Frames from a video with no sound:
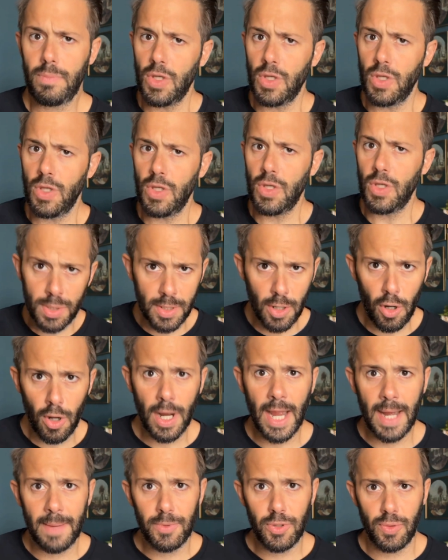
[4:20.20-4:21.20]
you start
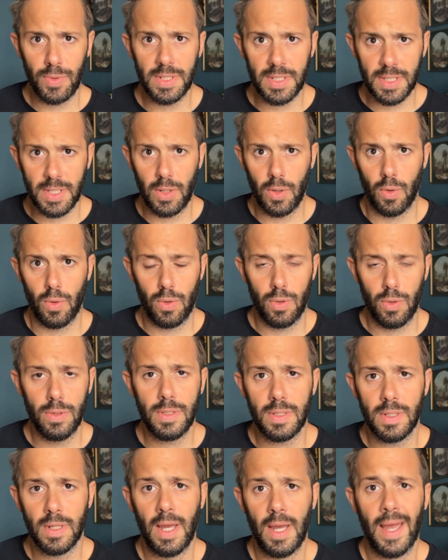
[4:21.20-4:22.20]
capturing
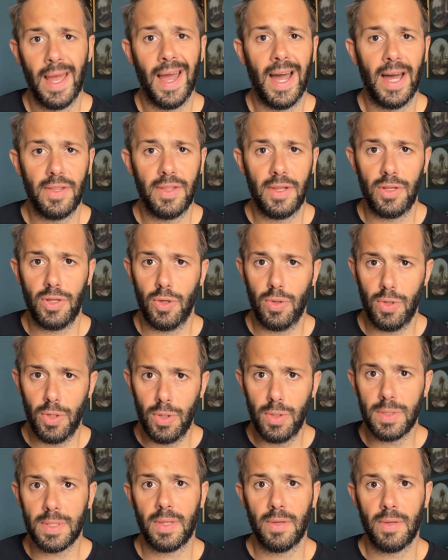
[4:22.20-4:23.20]
scores, and then you
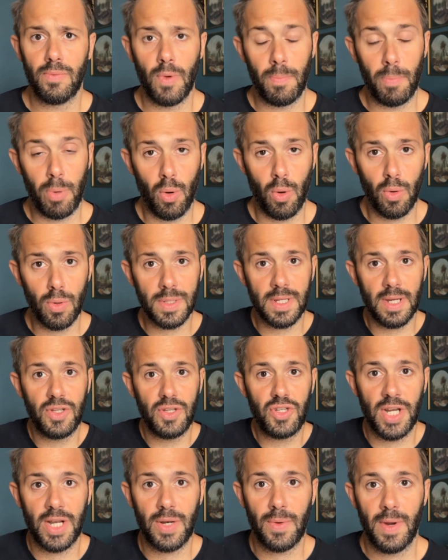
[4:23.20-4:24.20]
use the reports that are
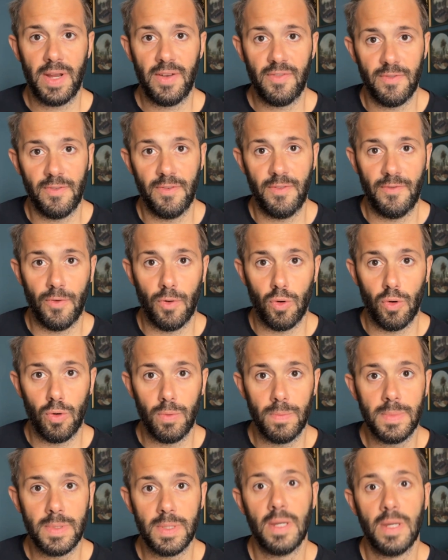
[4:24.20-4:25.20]
generated from
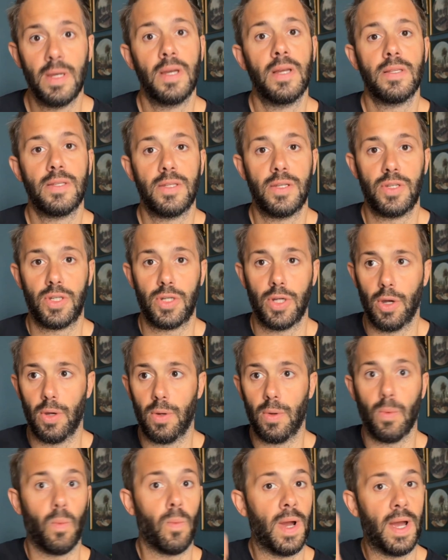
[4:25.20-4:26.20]
forms to
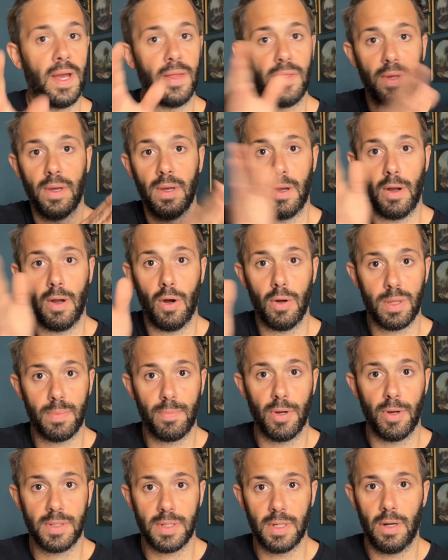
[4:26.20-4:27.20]
show where the
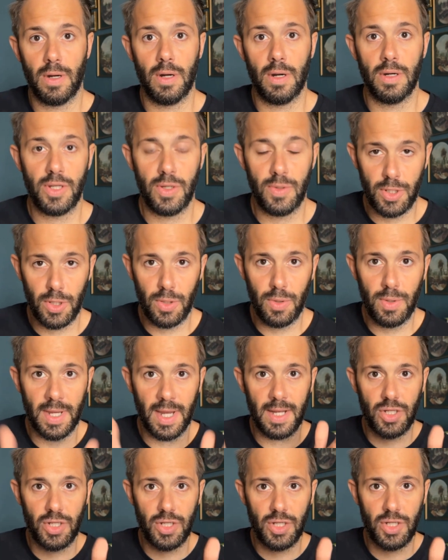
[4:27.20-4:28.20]
hotspots are. You do
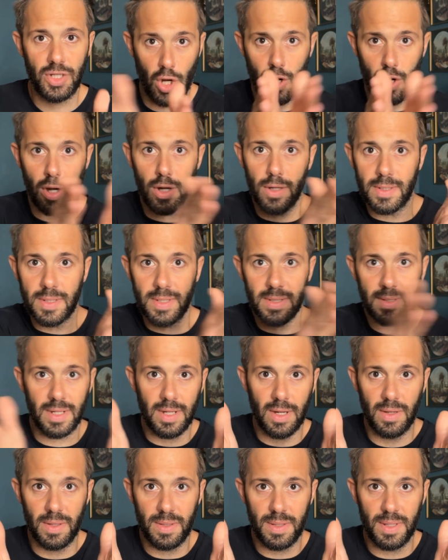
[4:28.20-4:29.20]
get charts to
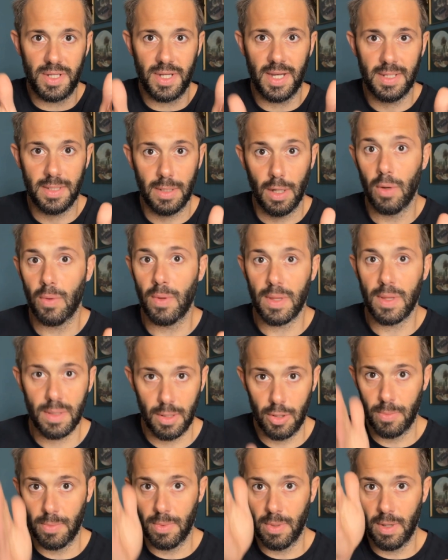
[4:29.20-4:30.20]
kind of suggest, there's
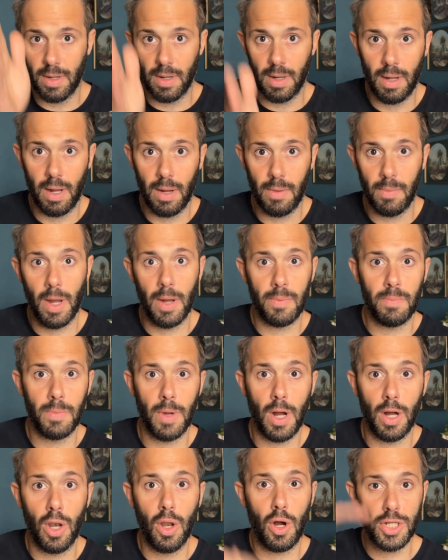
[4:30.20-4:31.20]

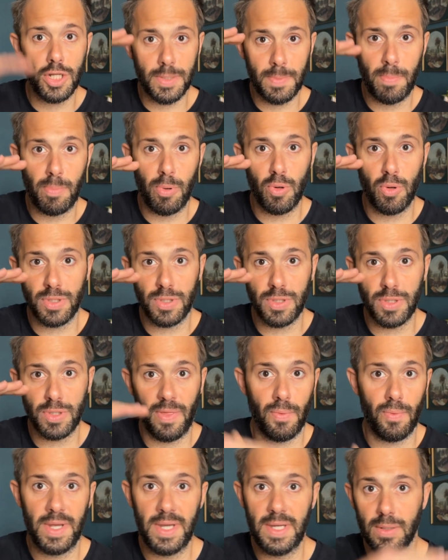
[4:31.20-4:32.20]
a larger proportion of
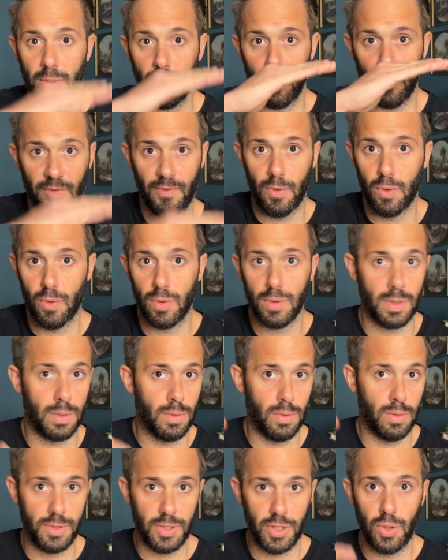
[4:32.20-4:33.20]
3s or 4s
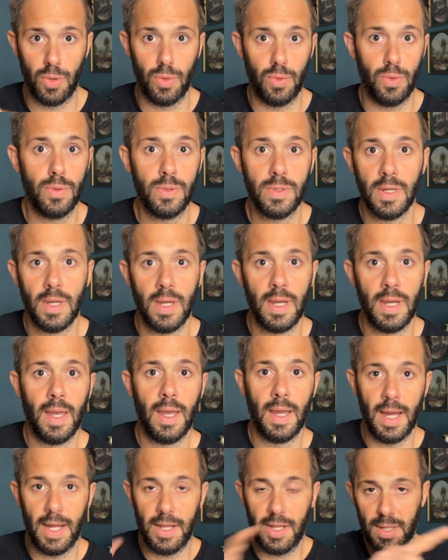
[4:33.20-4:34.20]
or 2s,
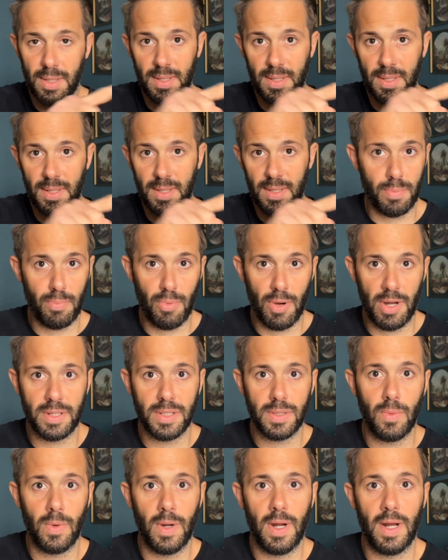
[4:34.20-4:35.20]
and you can see the spread
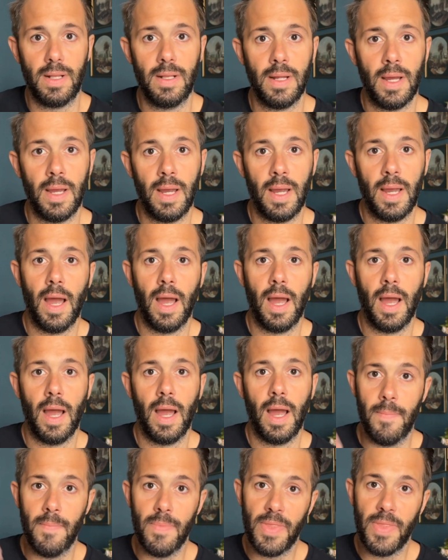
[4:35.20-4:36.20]
as well.
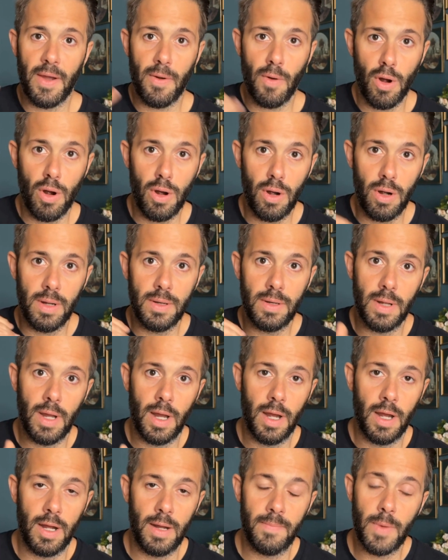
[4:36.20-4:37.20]
There are
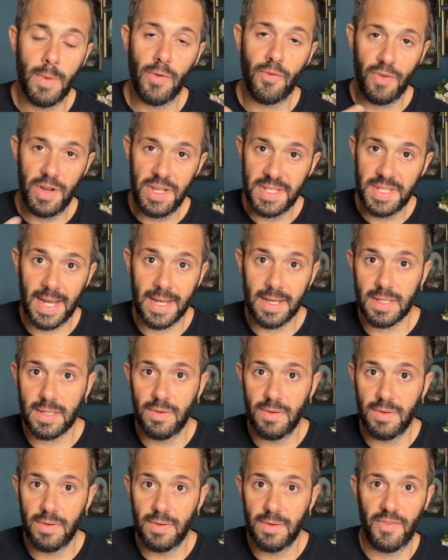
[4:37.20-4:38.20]
free text
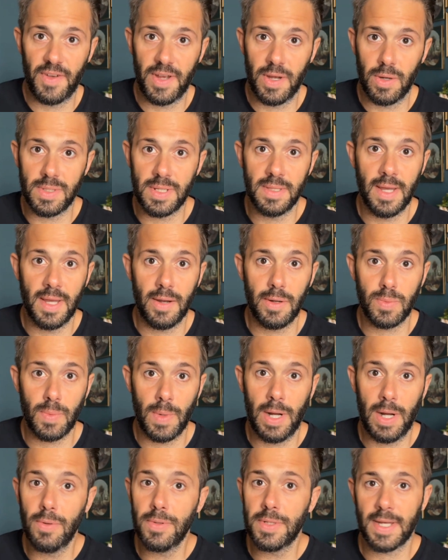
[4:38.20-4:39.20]
fields in there as
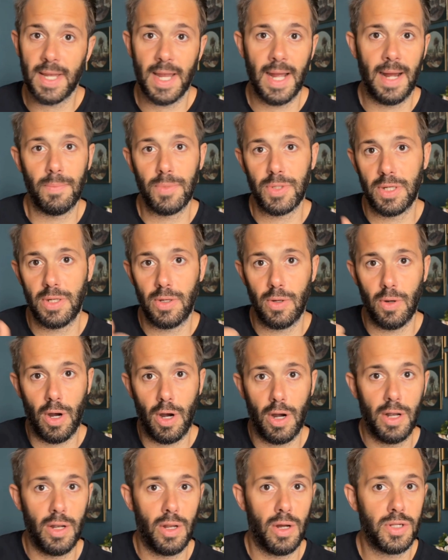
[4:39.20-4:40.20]
well to capture your
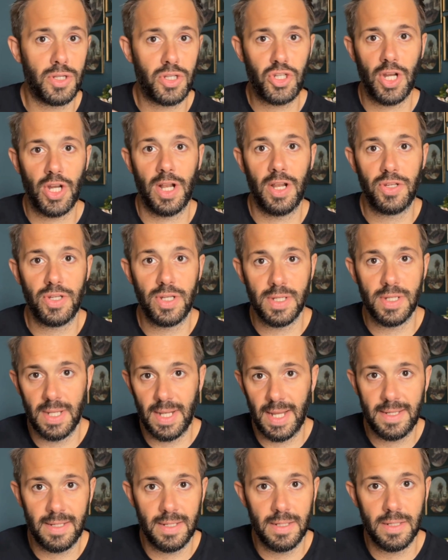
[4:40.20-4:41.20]
highlights, challenges, and
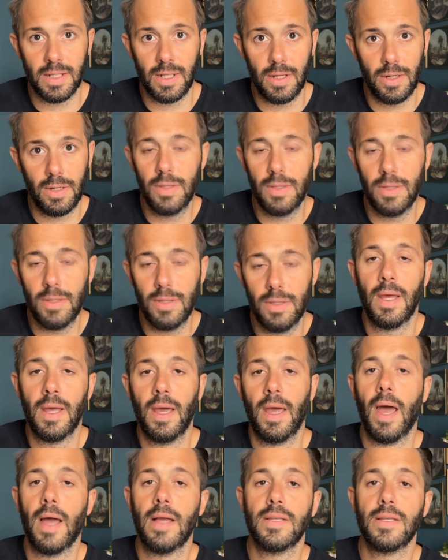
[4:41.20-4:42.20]
lessons learned.
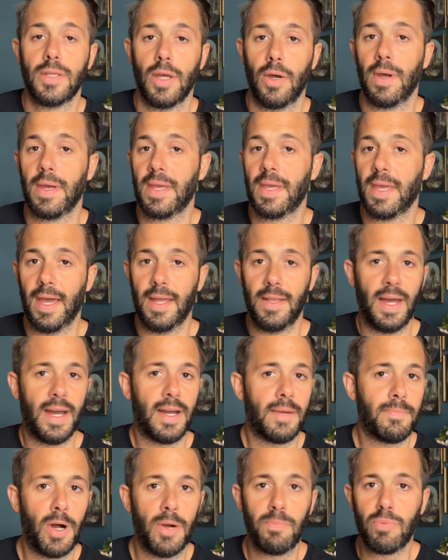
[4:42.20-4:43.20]
So again,
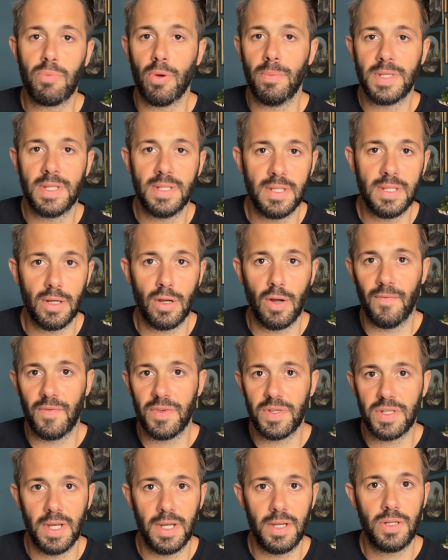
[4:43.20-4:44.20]
that might prompt into the
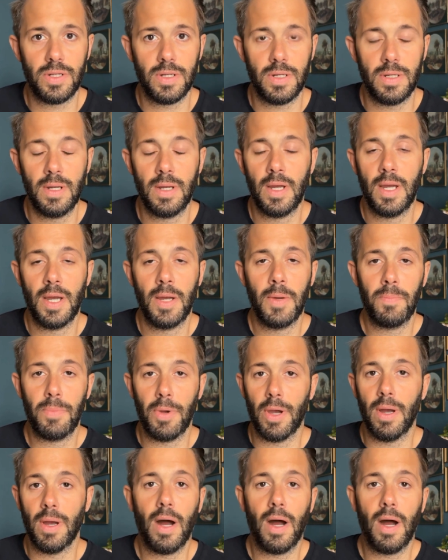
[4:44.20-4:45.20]
conversation.
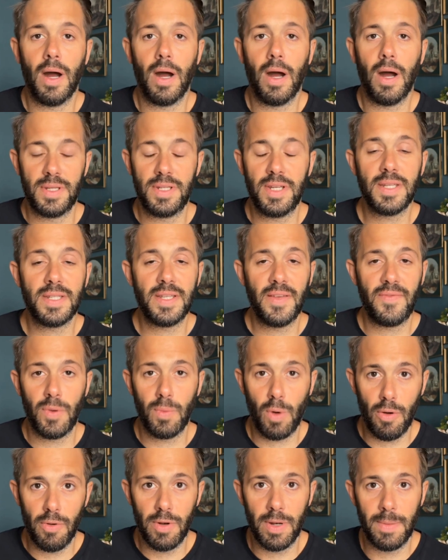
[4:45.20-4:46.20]
But I'd suggest if you
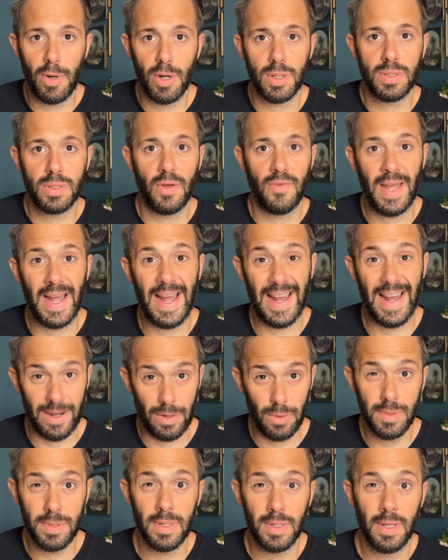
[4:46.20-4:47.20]
are in a Microsoft
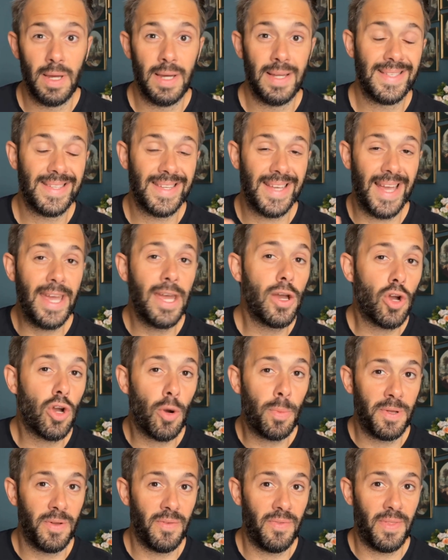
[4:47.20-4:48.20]
house, take a
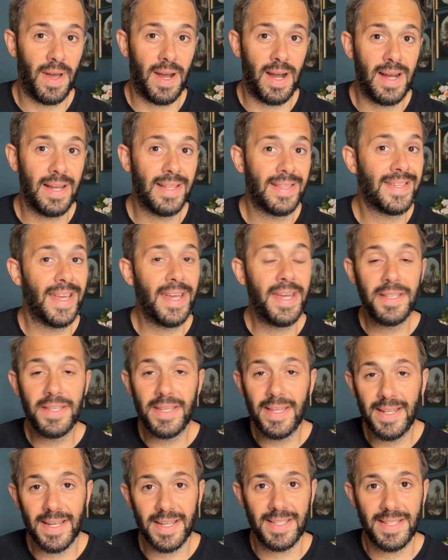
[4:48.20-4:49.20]
copy of that, take
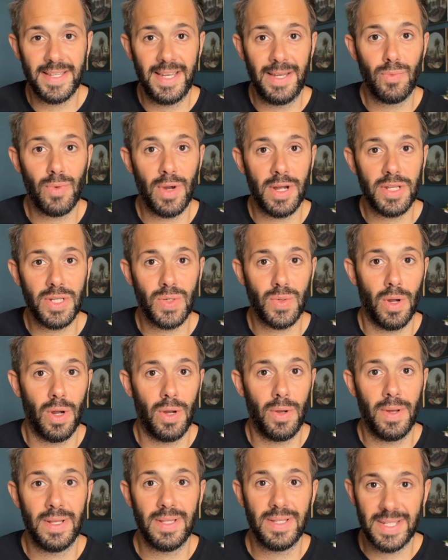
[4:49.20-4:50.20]
TNX Team
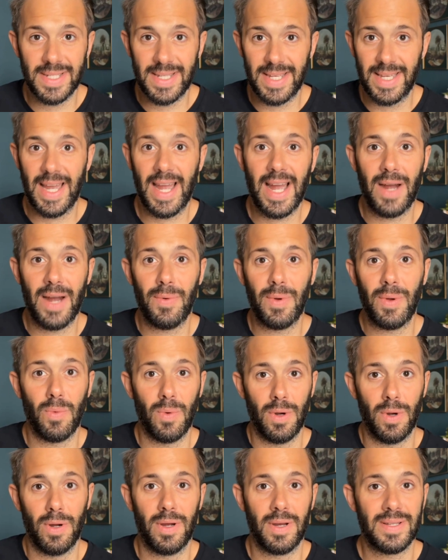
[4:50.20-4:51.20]
Retro and see how it
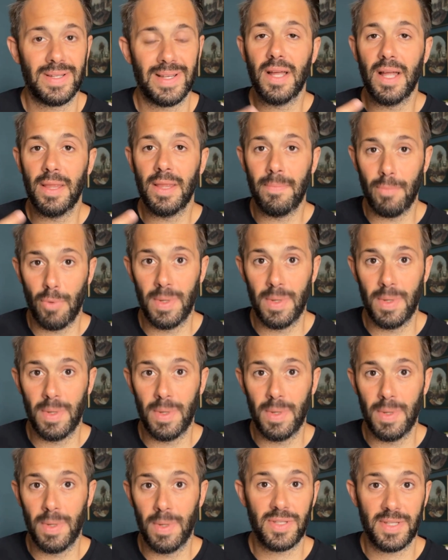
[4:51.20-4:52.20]
works. At the moment,
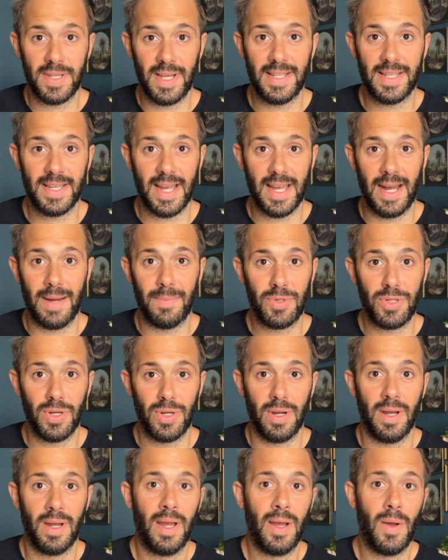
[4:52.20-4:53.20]
it's just data
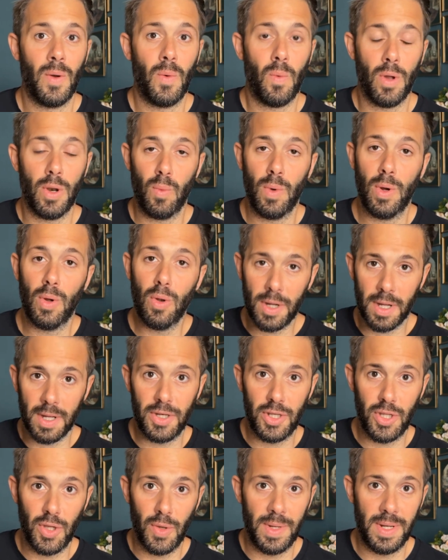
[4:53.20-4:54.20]
capture. What I will look at
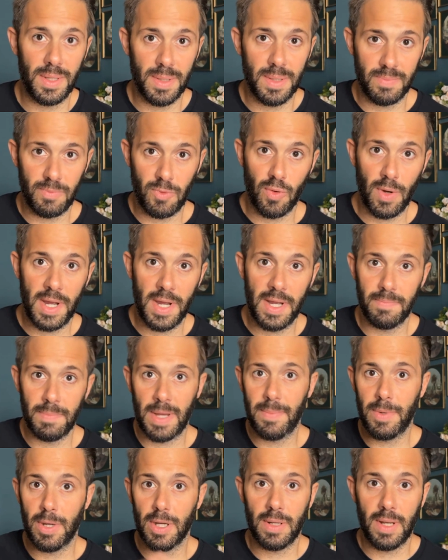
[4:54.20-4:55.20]
doing is creating
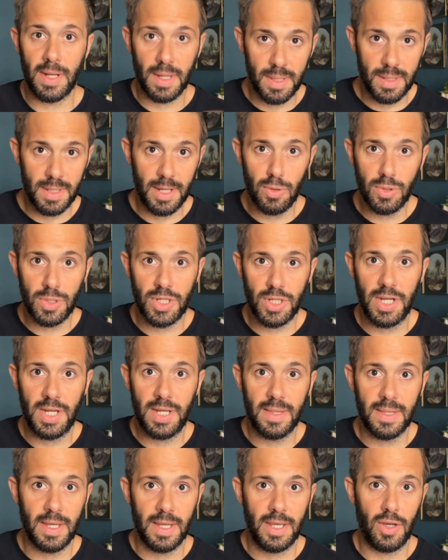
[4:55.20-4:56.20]
maybe an Excel sheet
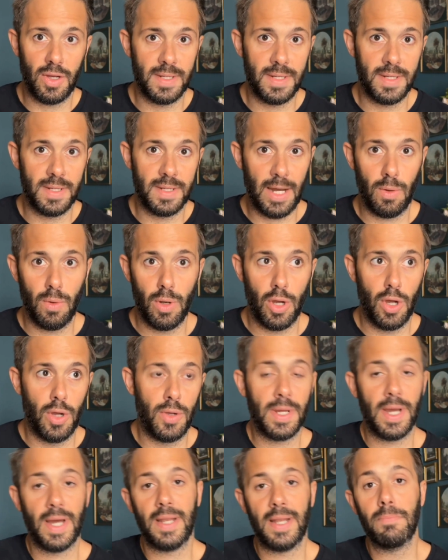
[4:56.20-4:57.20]
that you can download
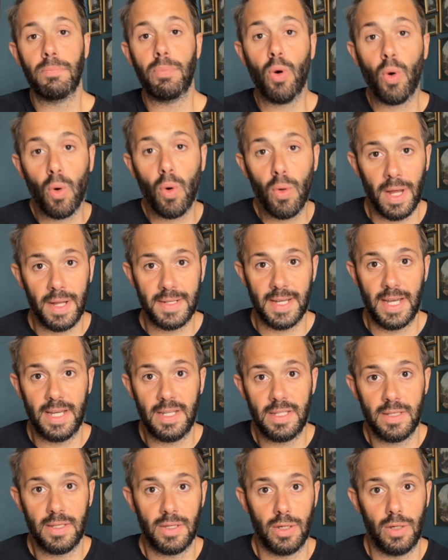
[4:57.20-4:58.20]
and import that
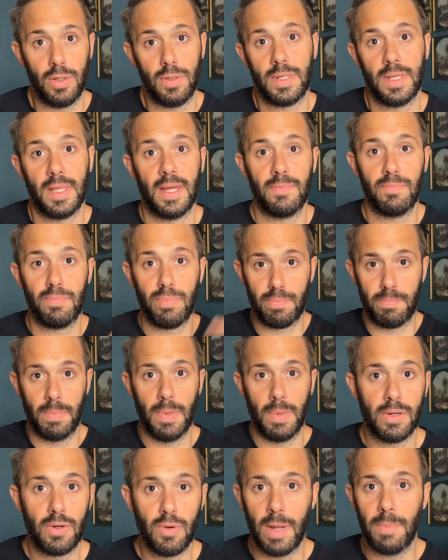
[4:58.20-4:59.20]
data to then
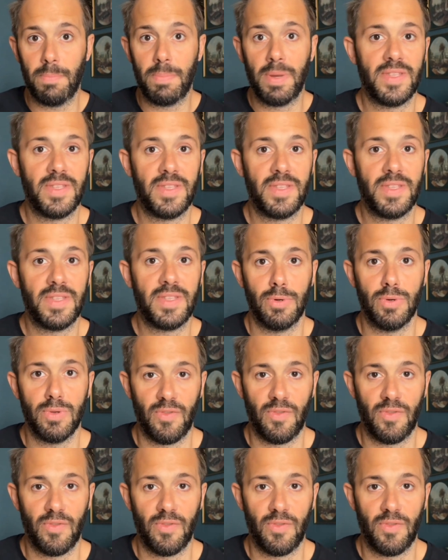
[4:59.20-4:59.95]
create pivot tables